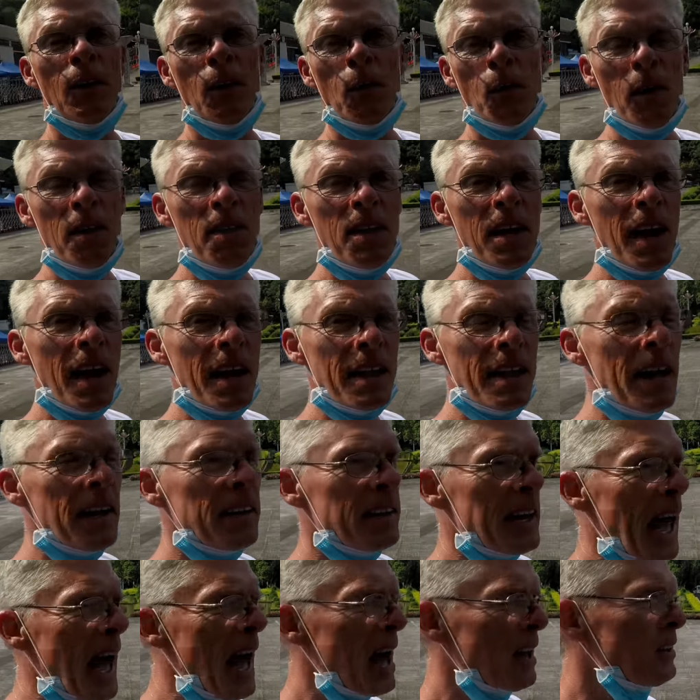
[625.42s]
One thing I'd like
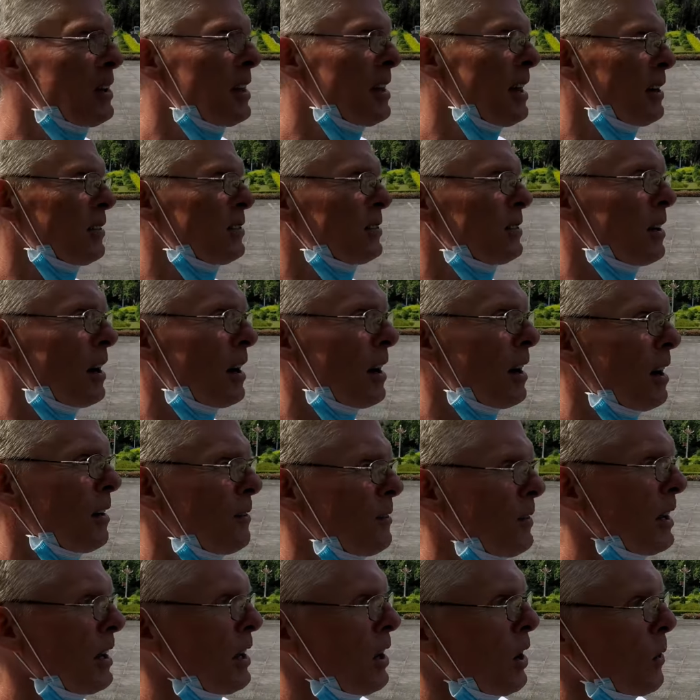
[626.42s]
to add to this
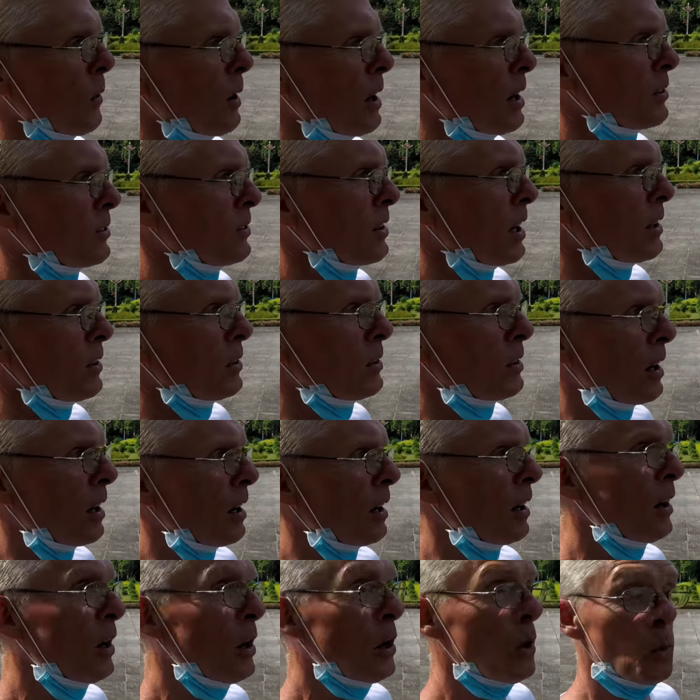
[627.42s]
video is
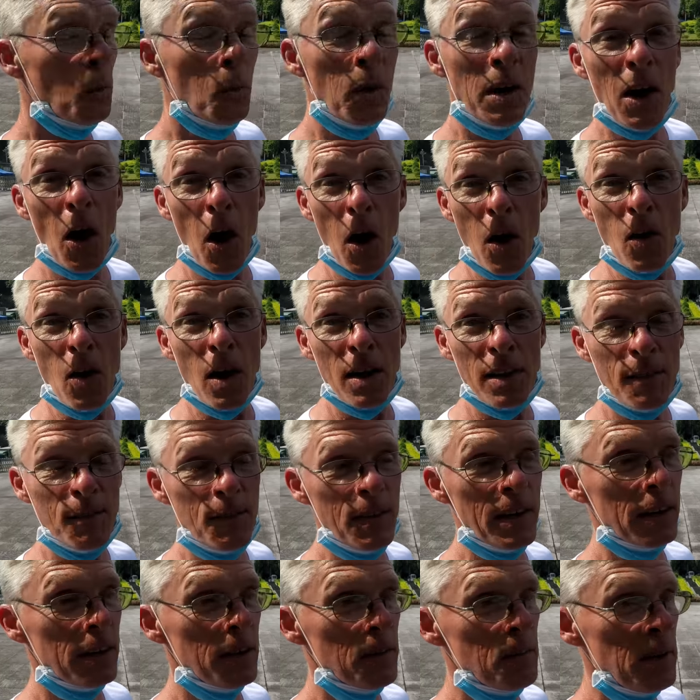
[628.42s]
that we are on the
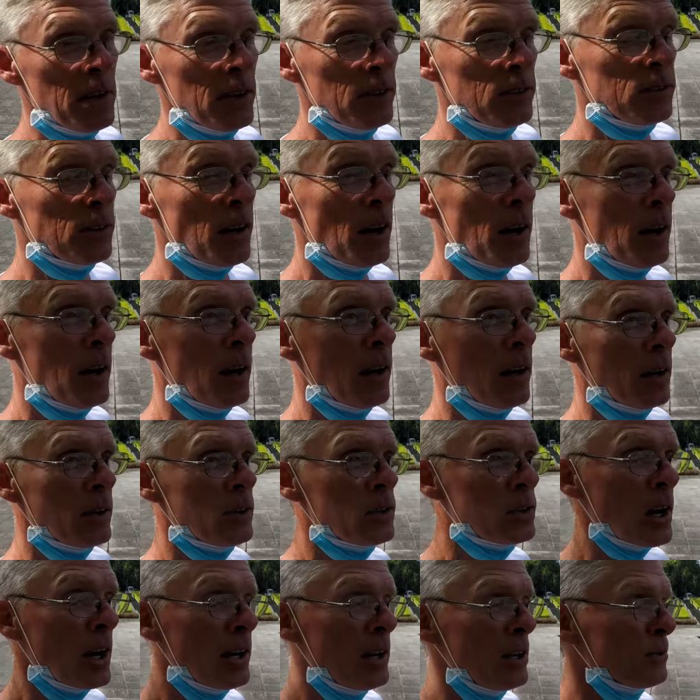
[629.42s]

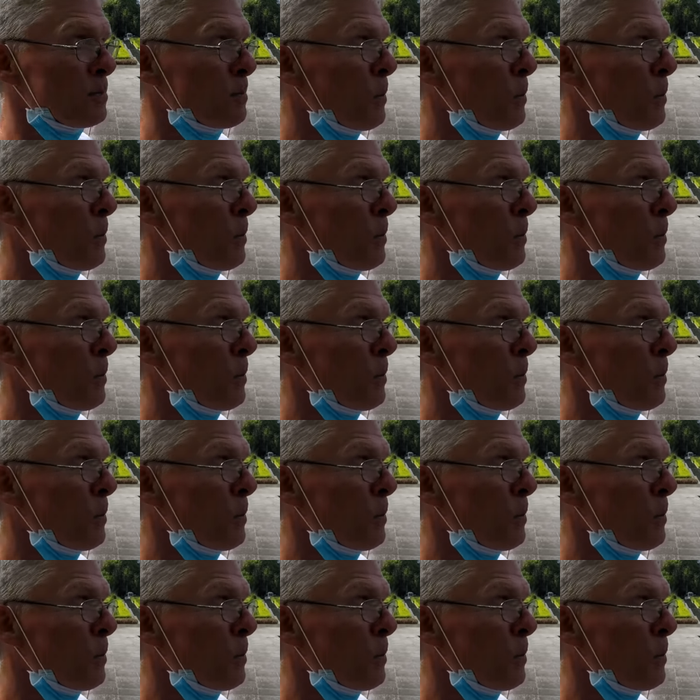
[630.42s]
Vietnamese-Chinese